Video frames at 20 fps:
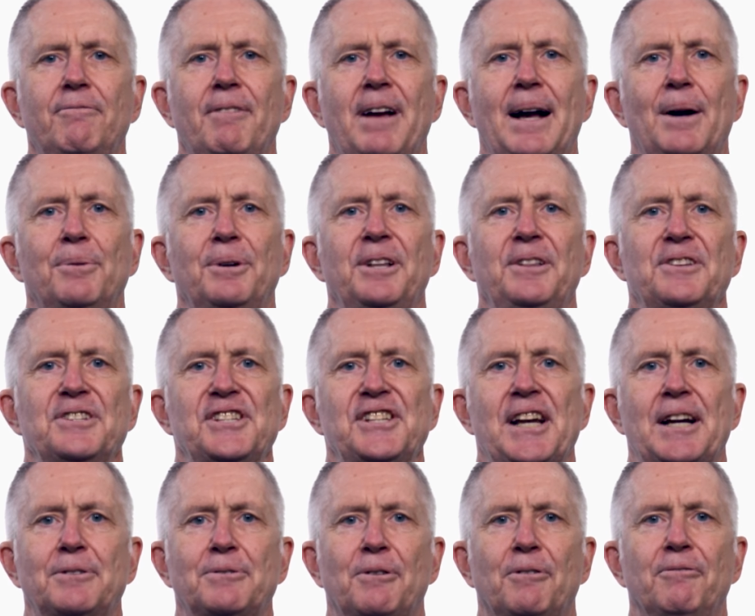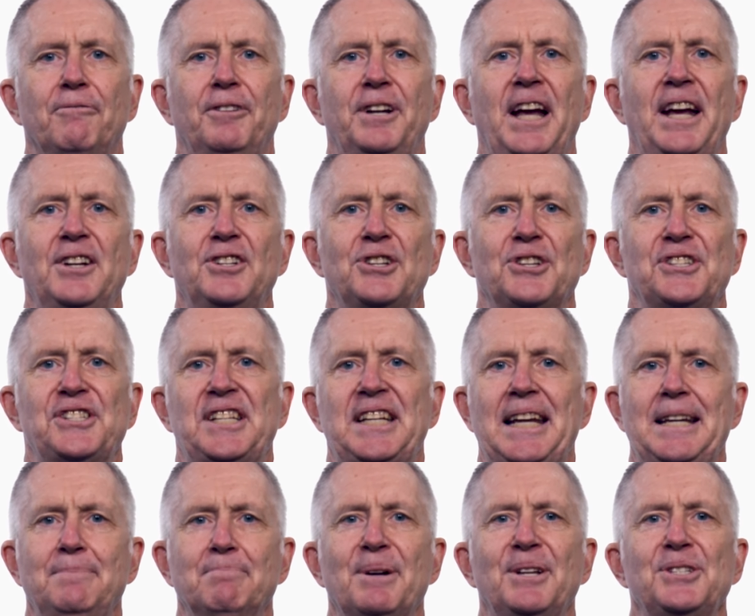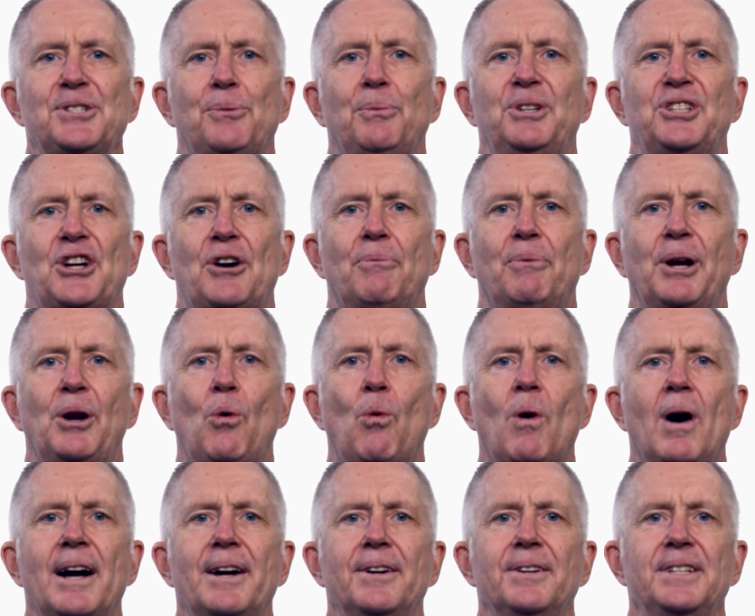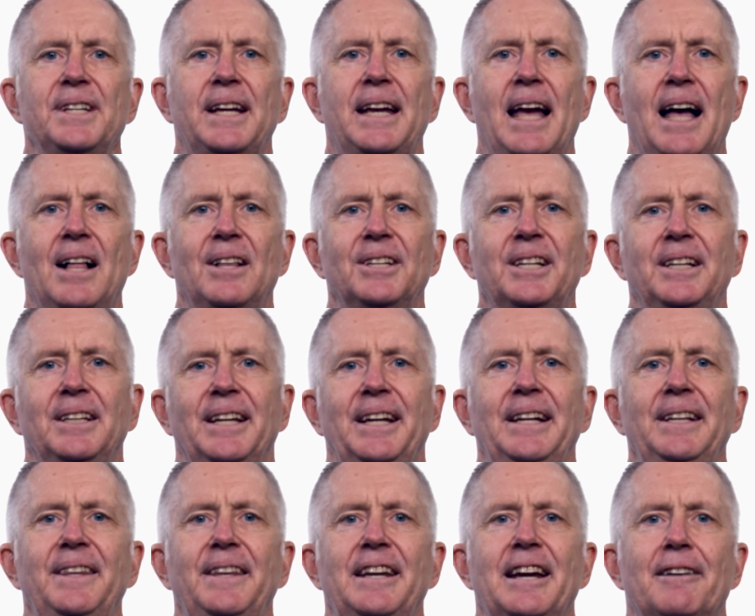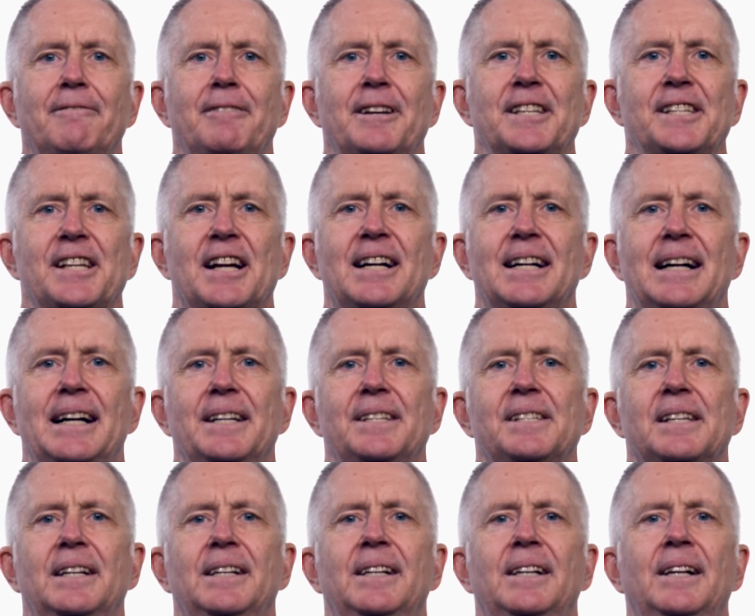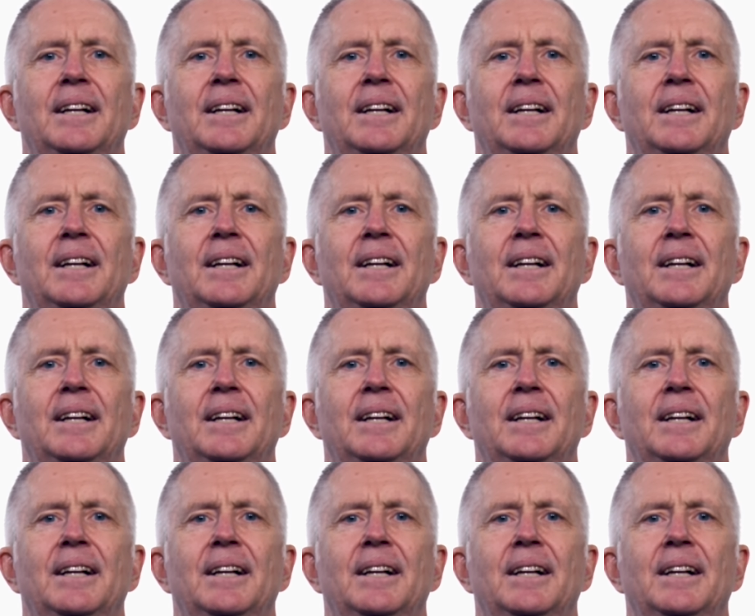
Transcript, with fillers: found in the sectoral financial statements which are required to calculate the FSIs.